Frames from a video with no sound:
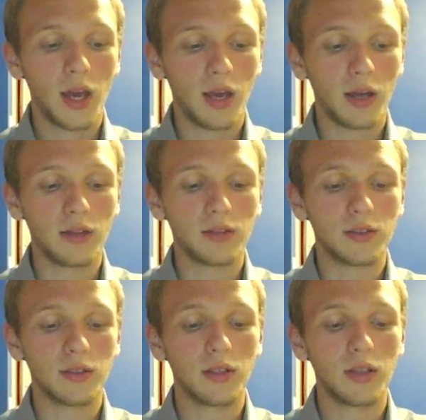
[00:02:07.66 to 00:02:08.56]
And
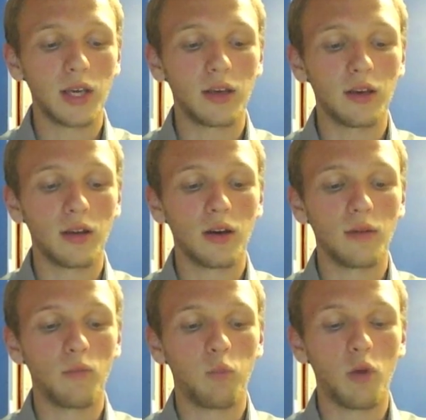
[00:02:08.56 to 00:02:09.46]
they could
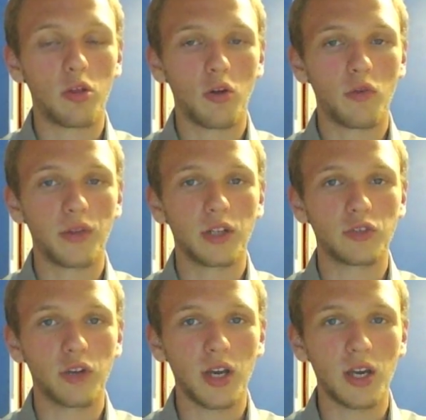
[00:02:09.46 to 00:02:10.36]
watch over the
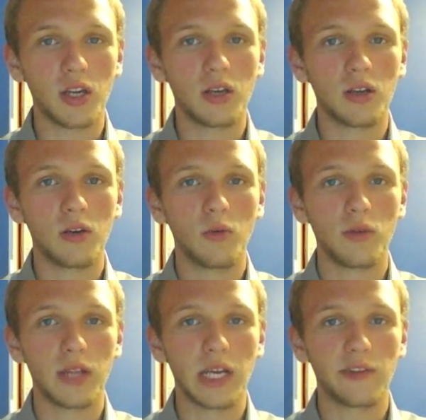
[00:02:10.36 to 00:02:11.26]
trade
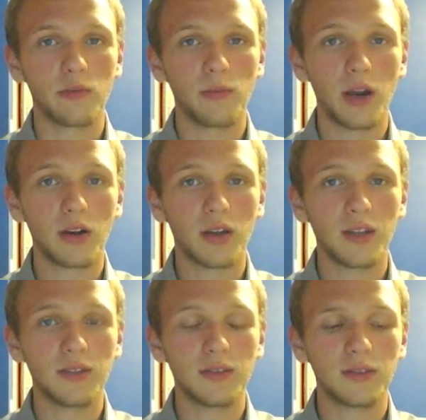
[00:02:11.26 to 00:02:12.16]
with Native
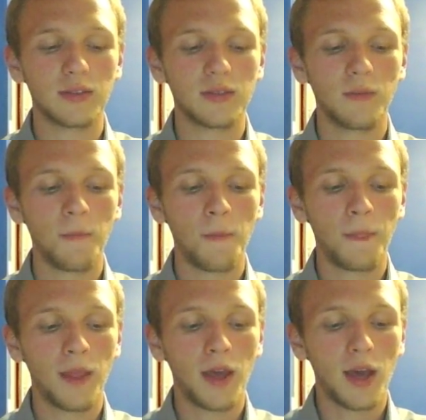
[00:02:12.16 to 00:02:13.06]
Americans
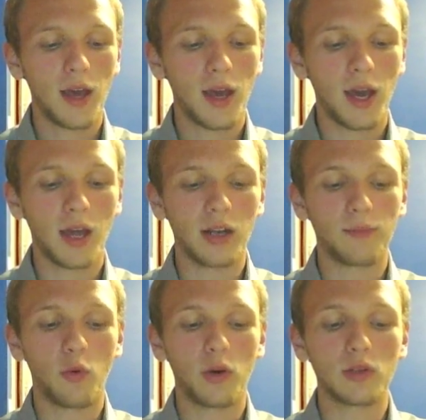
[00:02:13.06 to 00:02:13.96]
and
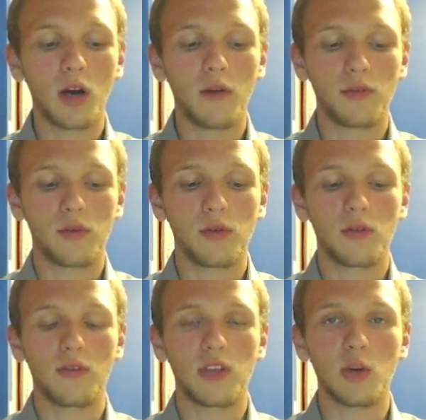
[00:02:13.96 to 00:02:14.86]
appoint
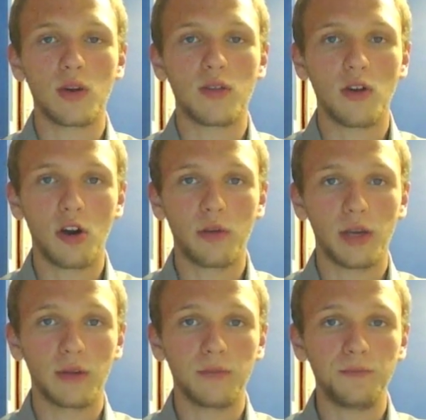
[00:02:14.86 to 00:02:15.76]
officers of the U.S.
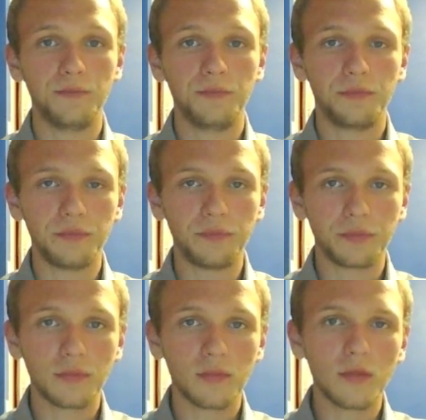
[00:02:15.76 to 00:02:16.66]
Army.
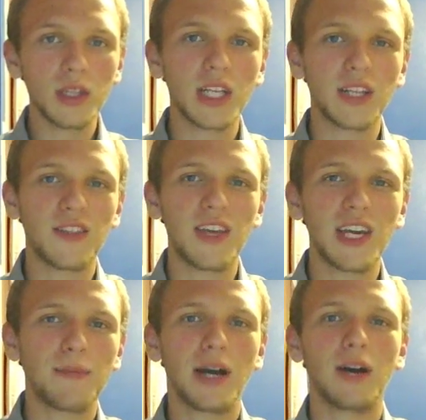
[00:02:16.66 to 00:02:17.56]
Now, to
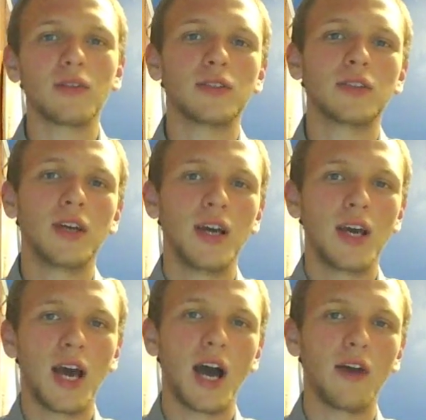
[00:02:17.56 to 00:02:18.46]
think about
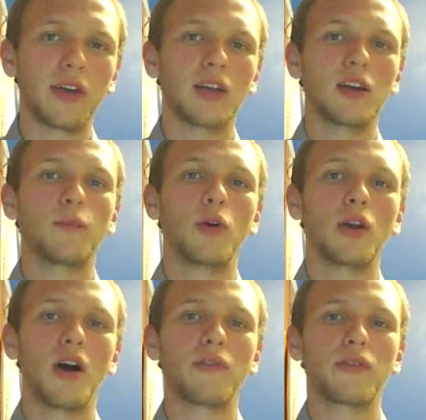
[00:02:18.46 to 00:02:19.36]
how they could
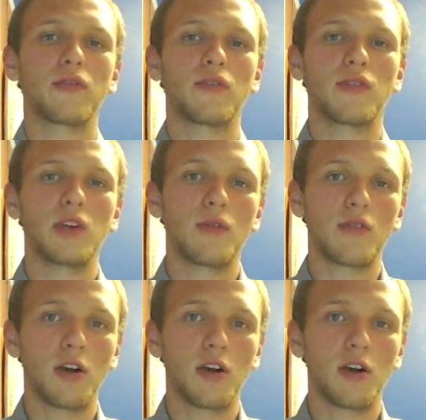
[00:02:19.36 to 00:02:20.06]
appoint officers of the U.S.